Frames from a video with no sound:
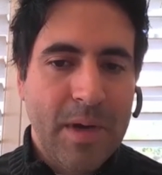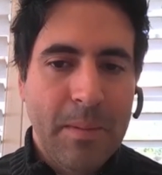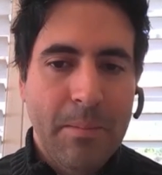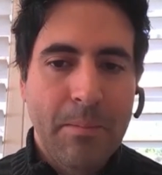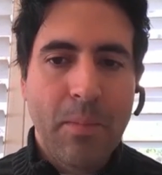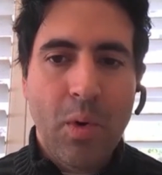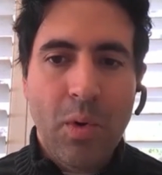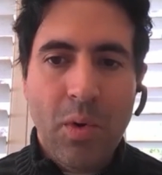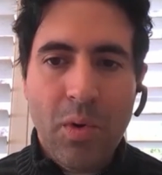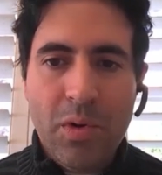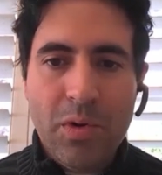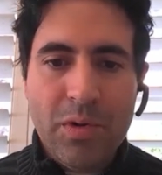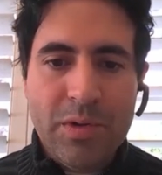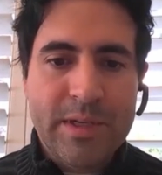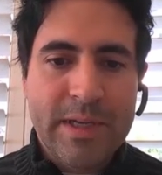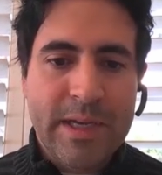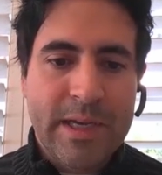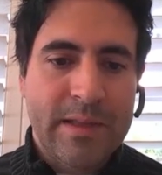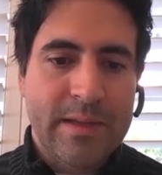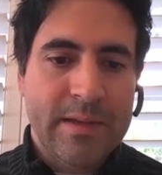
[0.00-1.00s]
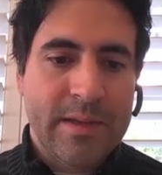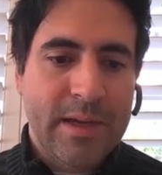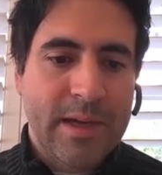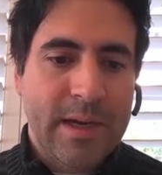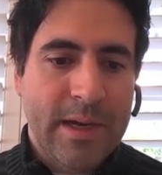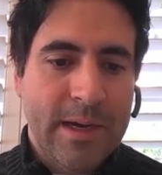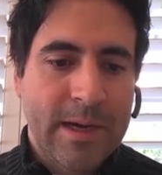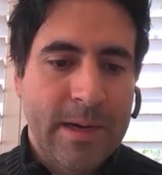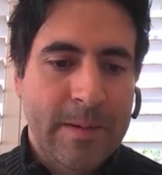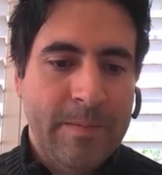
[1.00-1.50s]
mold and
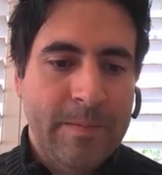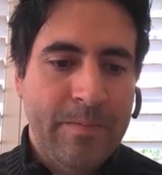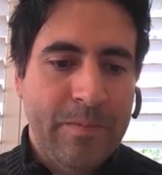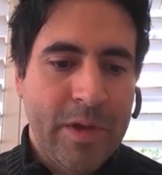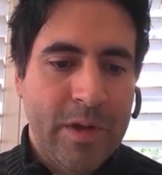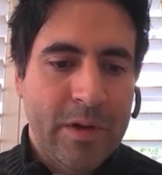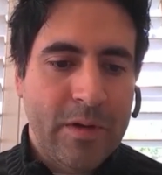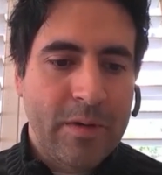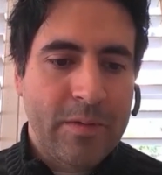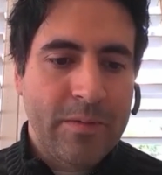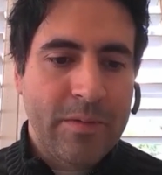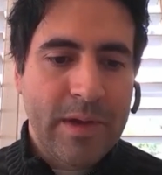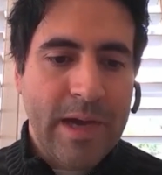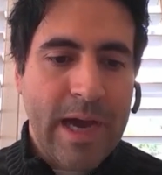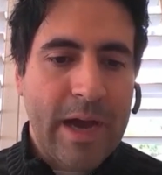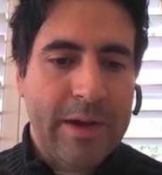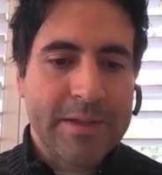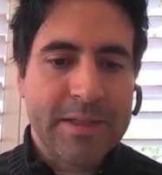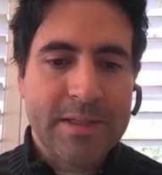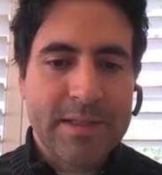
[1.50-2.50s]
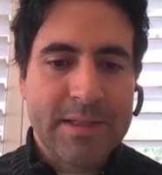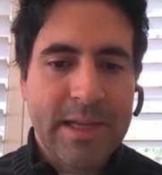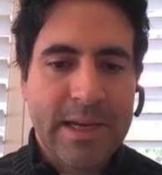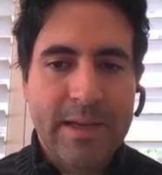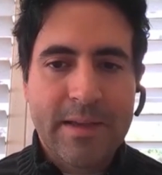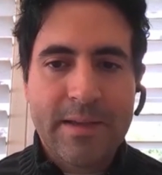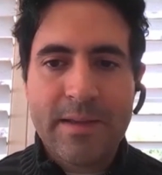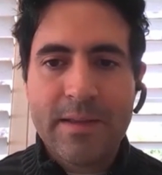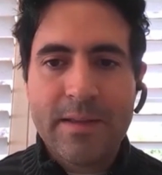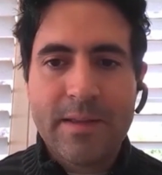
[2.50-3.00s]
the house is
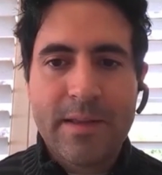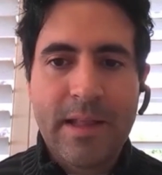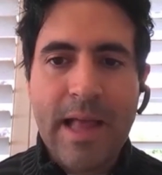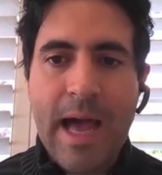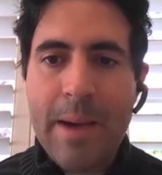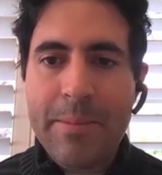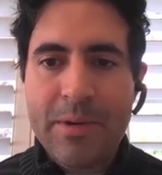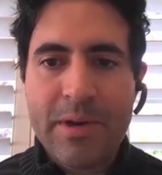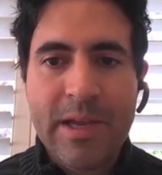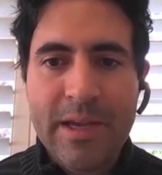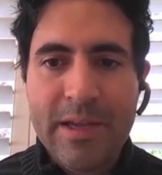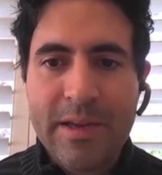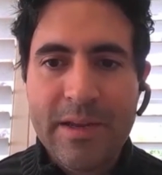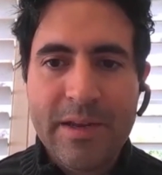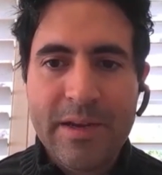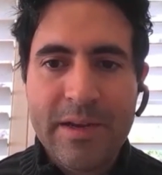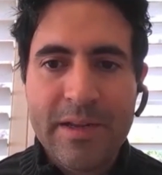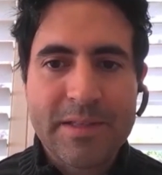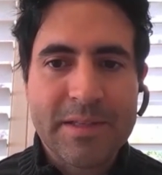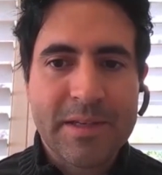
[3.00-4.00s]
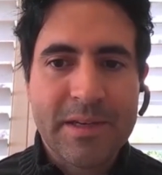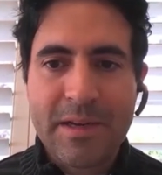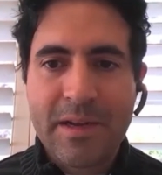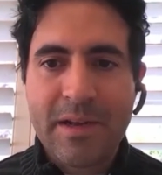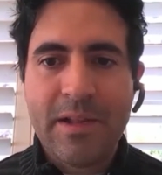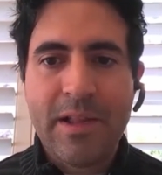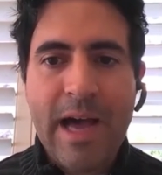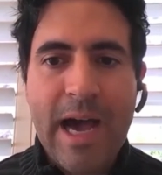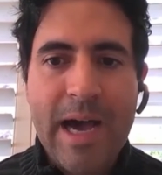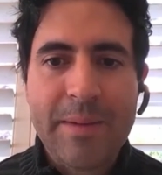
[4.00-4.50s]
like dilapidated and it's going to
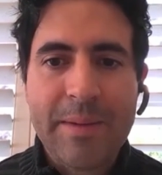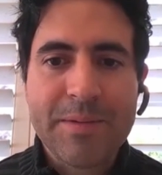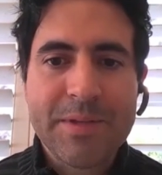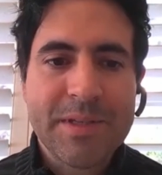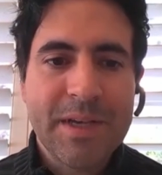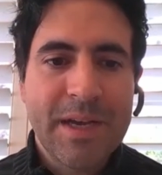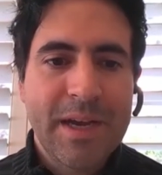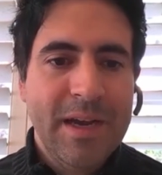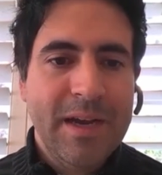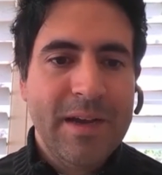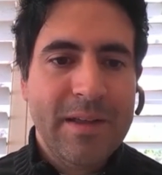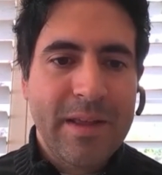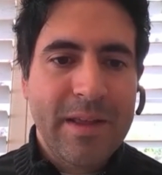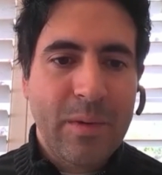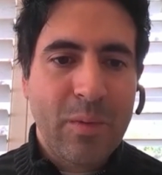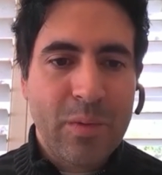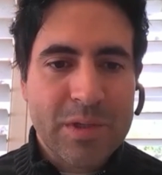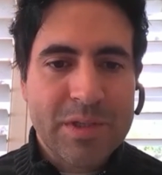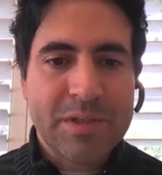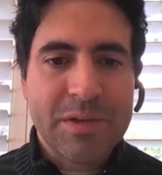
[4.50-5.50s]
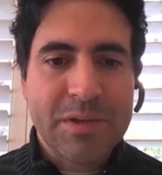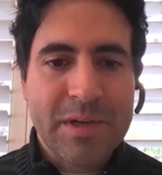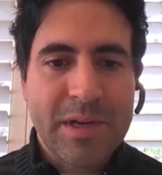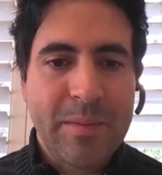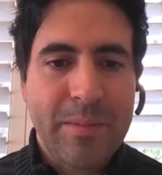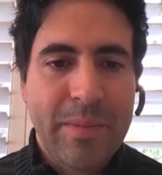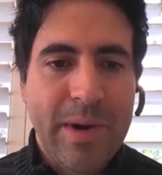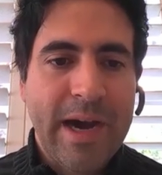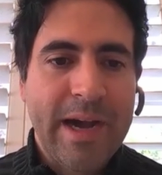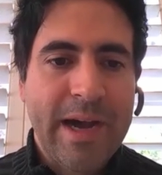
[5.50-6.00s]
collapse, that we're still going
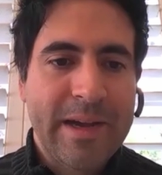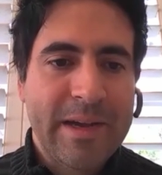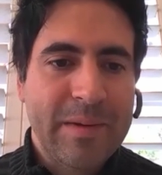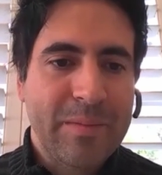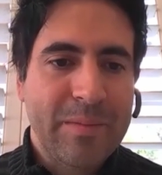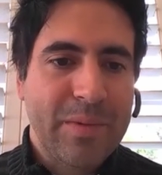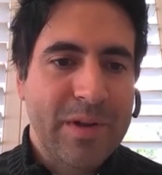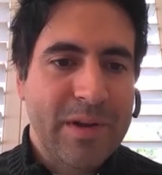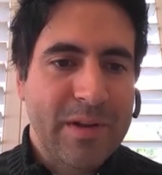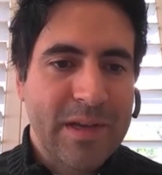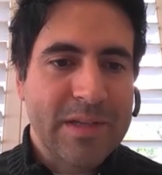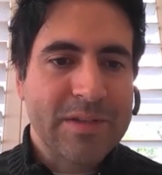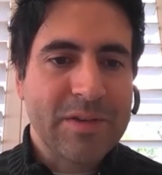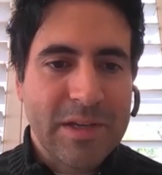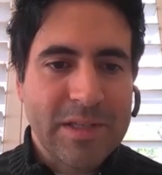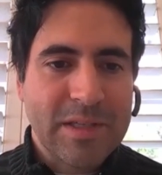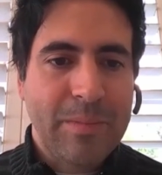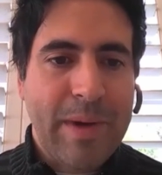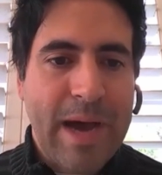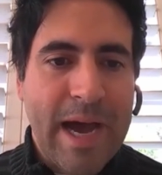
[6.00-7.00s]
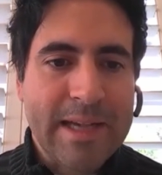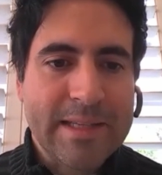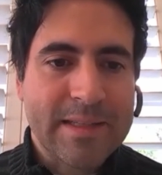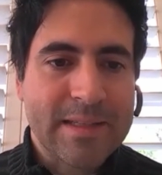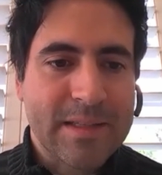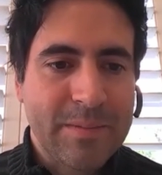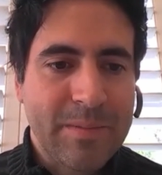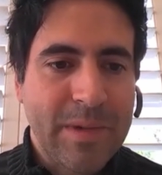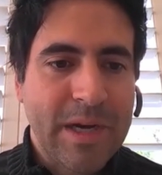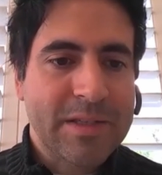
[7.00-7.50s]
to buy it. But as long as it
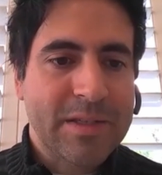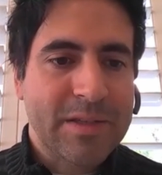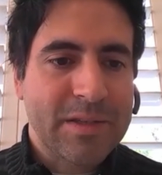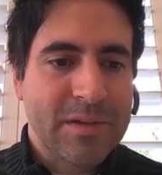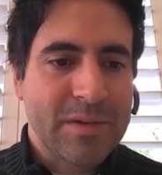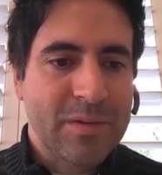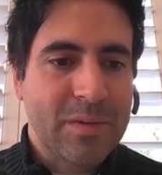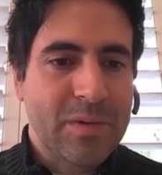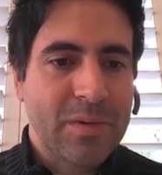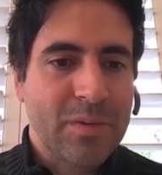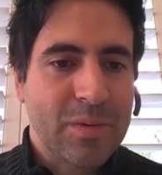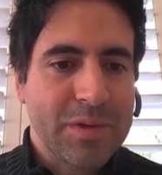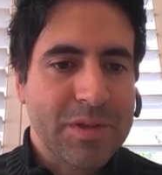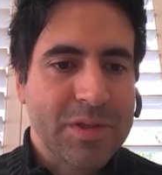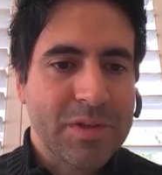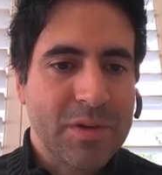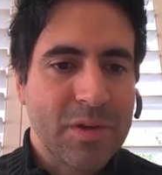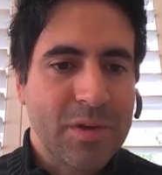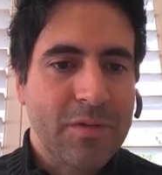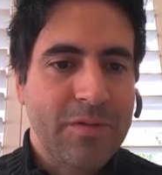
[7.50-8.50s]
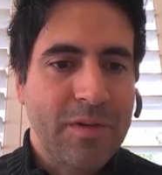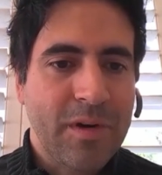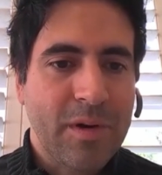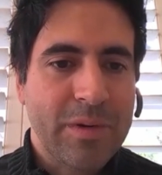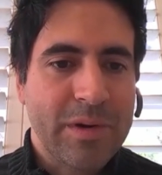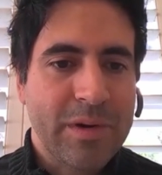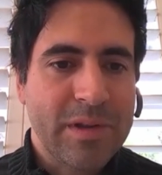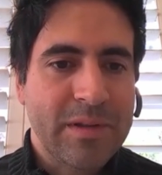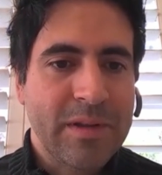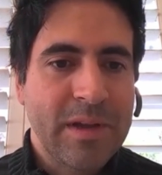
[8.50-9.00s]
passes the muster, we'll still go
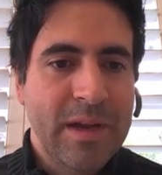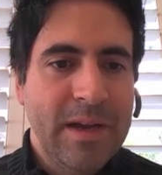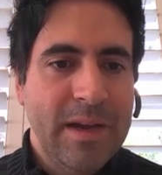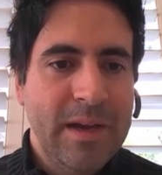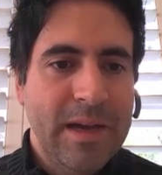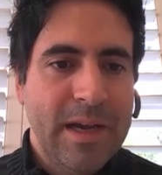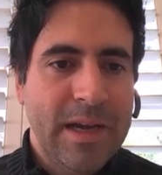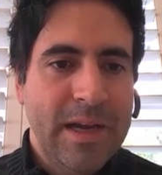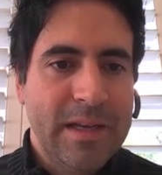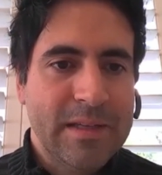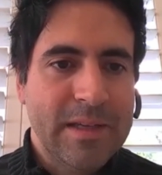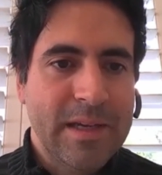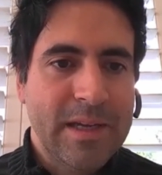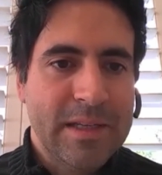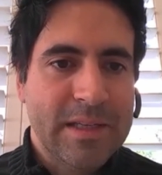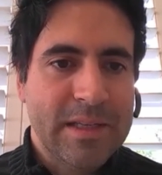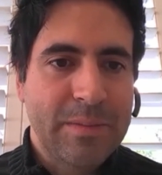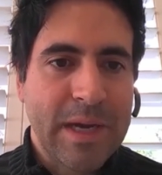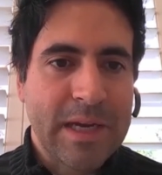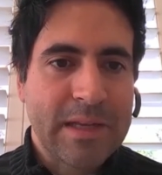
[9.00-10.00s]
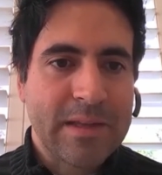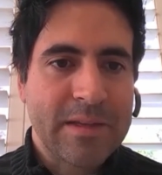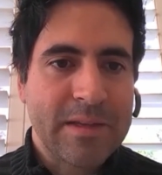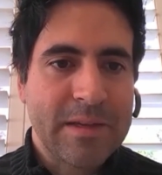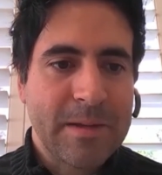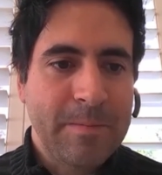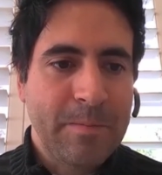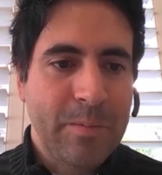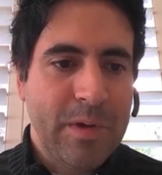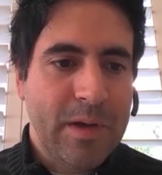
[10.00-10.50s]
forward and inspect
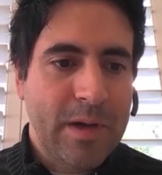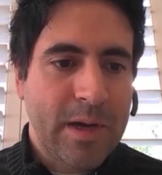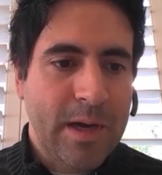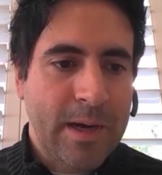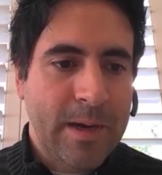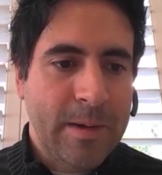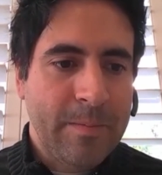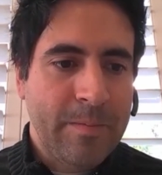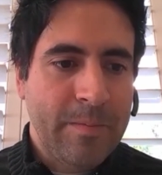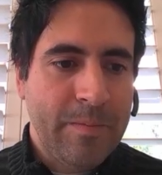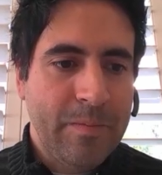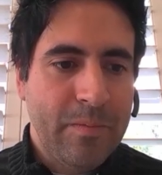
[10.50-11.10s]
it. But